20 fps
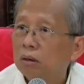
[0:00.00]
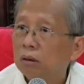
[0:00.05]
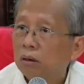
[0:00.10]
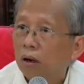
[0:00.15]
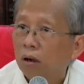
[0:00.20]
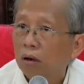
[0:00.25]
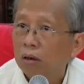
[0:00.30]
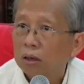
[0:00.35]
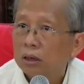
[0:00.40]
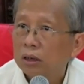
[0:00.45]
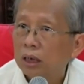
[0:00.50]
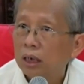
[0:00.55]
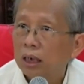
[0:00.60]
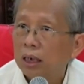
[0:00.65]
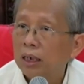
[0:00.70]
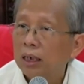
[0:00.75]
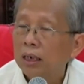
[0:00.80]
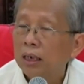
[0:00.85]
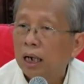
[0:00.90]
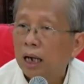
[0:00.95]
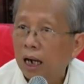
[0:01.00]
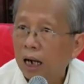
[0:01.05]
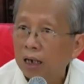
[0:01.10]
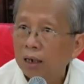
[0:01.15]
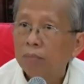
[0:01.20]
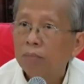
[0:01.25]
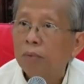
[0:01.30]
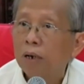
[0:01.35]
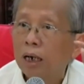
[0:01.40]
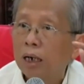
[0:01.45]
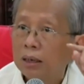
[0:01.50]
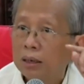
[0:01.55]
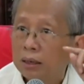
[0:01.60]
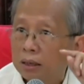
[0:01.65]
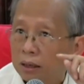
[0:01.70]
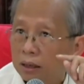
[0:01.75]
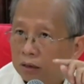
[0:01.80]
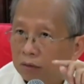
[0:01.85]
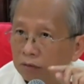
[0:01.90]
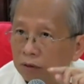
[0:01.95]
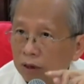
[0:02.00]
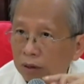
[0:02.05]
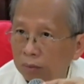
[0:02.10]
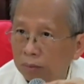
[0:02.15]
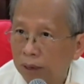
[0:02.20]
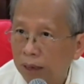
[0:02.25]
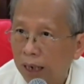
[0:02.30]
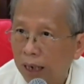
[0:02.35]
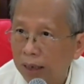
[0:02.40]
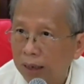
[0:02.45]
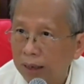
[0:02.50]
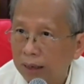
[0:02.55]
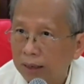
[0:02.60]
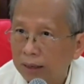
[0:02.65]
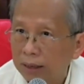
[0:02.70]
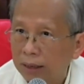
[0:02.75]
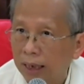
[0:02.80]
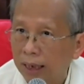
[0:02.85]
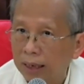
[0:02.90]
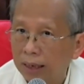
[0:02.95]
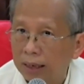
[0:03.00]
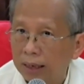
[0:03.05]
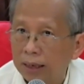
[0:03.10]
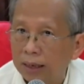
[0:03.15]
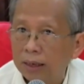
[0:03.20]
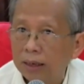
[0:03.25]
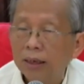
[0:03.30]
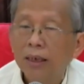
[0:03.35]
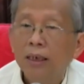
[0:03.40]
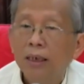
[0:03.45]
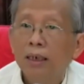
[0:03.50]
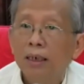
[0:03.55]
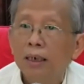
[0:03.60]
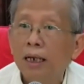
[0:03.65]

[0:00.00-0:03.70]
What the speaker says: Thought say, I must develop the understanding,